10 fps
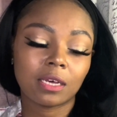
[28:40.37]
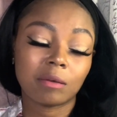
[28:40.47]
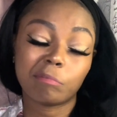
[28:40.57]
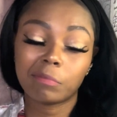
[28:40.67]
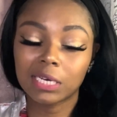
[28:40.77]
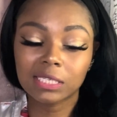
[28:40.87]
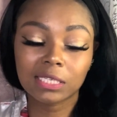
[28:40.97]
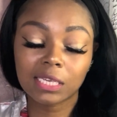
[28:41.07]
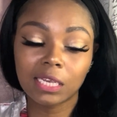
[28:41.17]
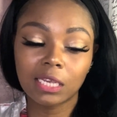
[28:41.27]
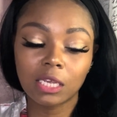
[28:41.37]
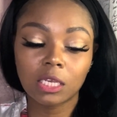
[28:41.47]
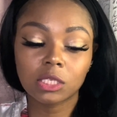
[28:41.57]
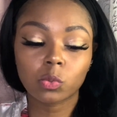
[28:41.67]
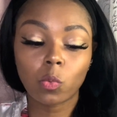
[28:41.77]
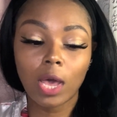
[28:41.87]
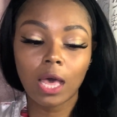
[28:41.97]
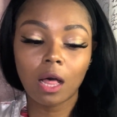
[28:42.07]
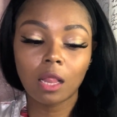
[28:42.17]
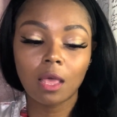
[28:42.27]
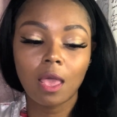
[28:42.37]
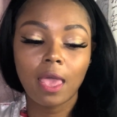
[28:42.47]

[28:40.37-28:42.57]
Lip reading: musky as well.